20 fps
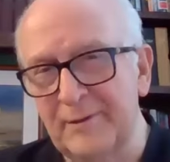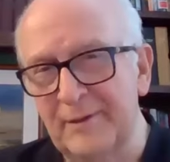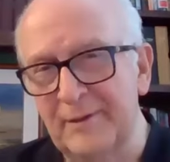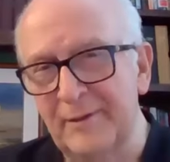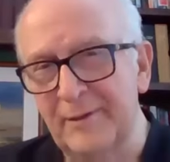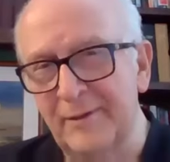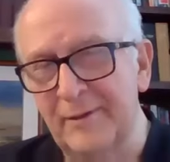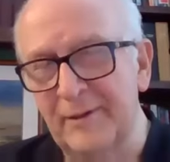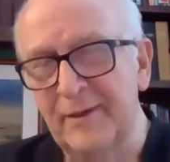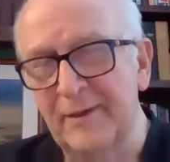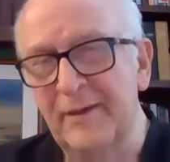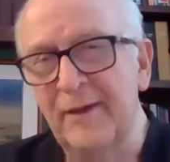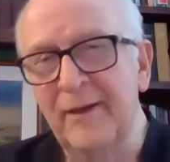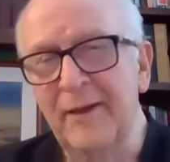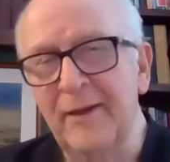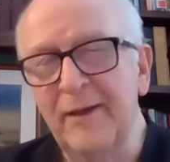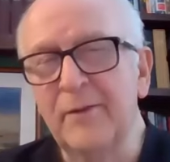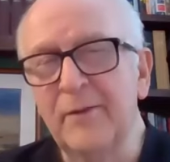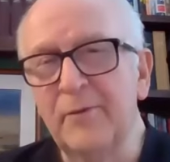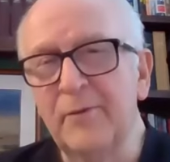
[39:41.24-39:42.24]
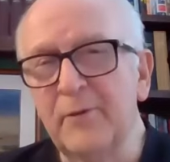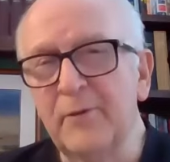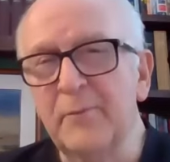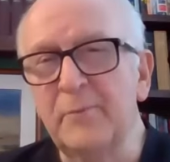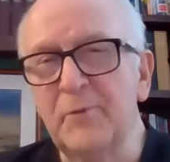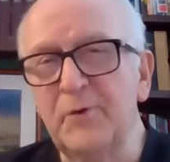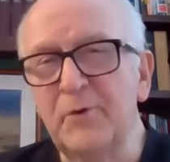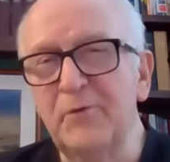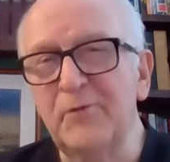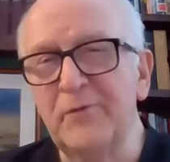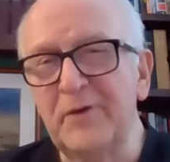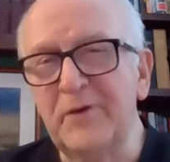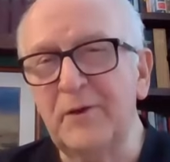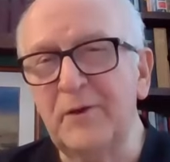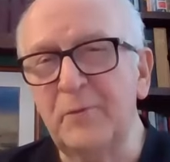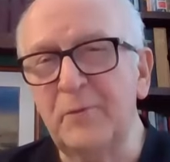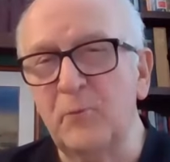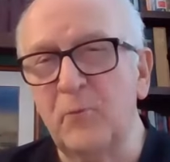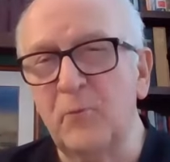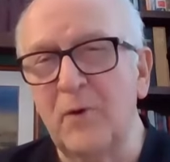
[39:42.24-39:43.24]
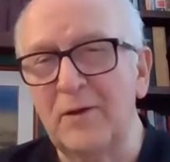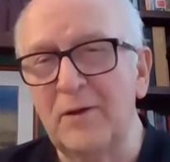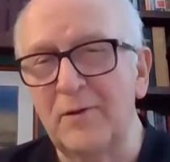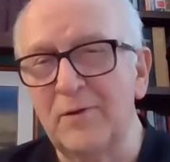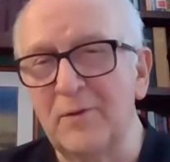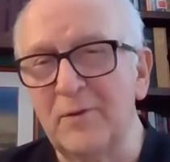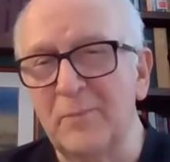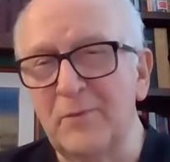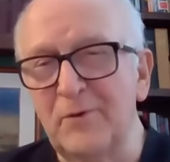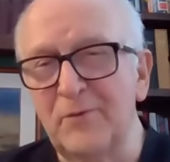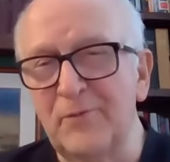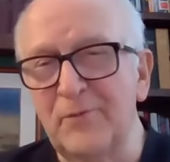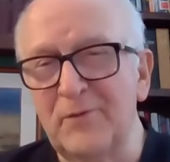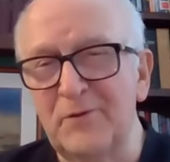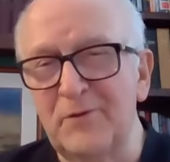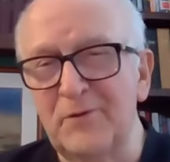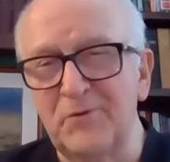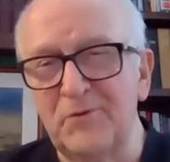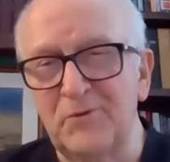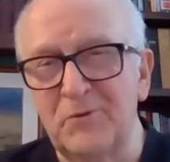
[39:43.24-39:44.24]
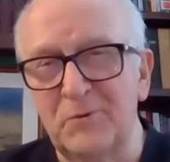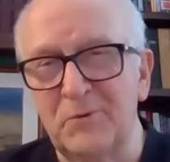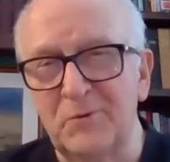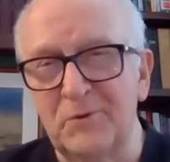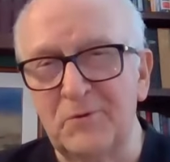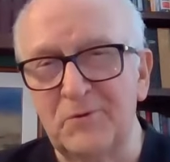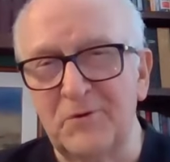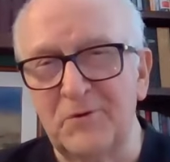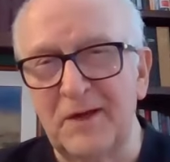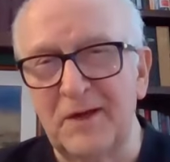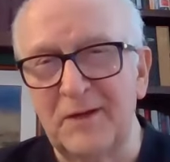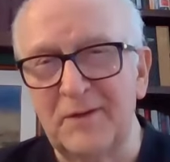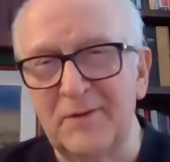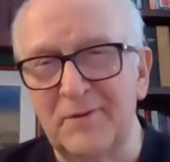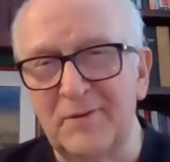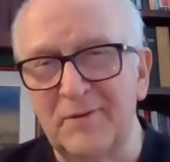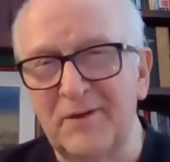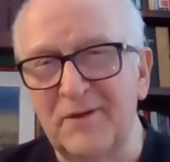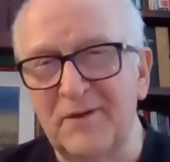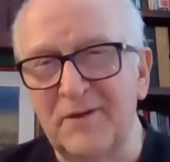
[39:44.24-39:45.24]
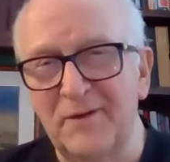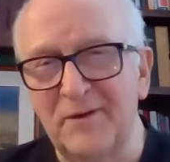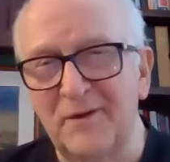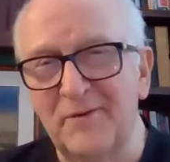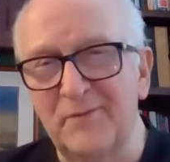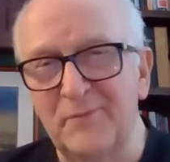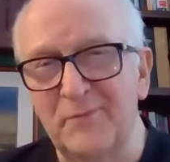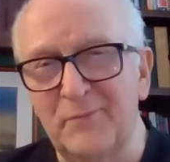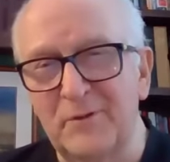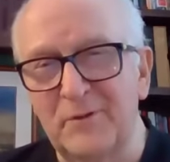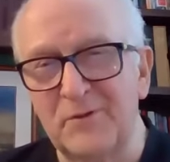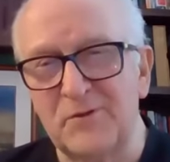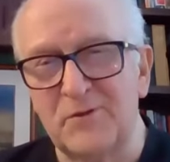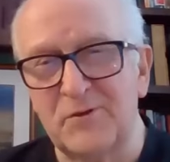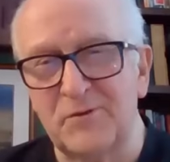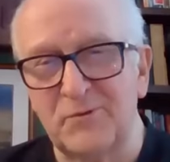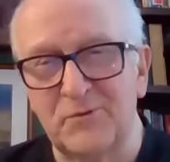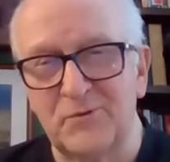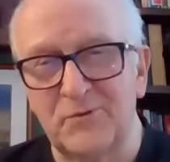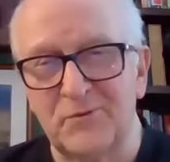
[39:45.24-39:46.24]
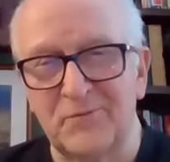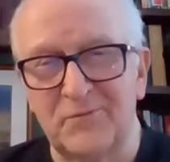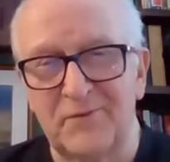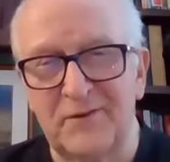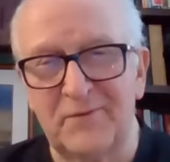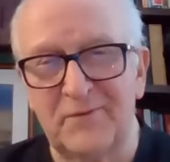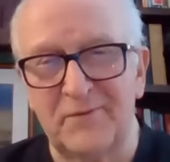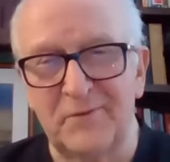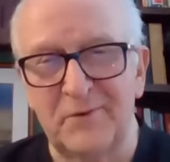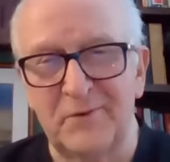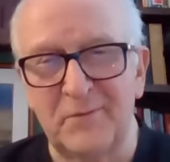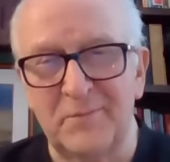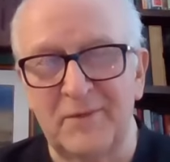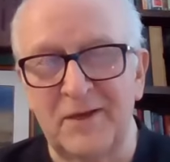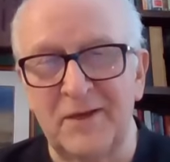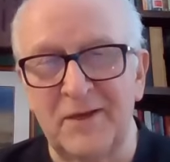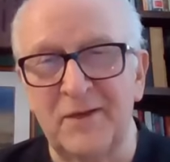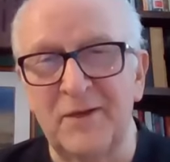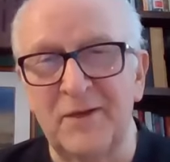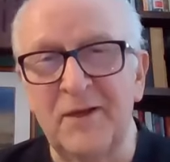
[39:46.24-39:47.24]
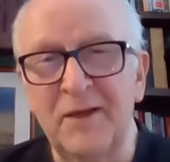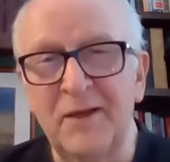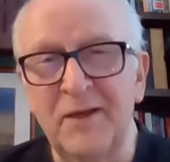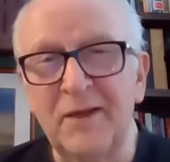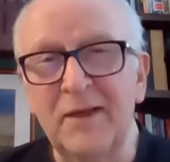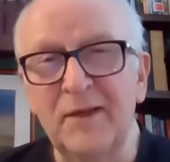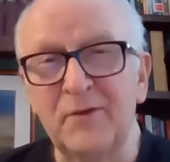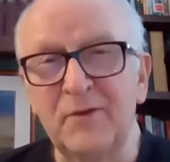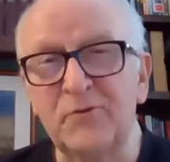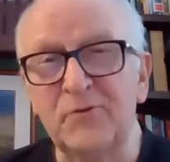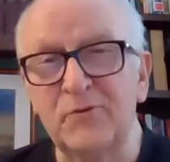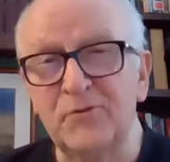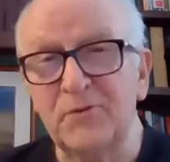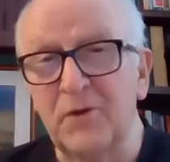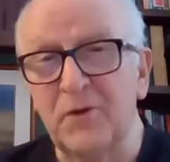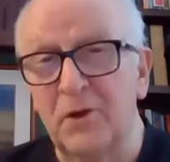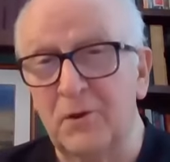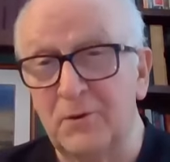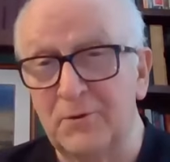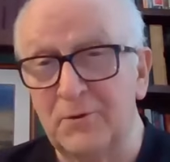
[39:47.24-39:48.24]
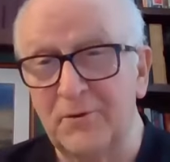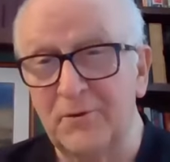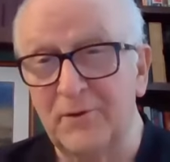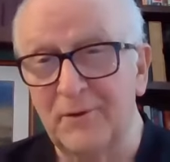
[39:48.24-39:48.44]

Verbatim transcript: Gary. The movie, one of the movies you were trying to think of, which is a favorite of mine, is Salt.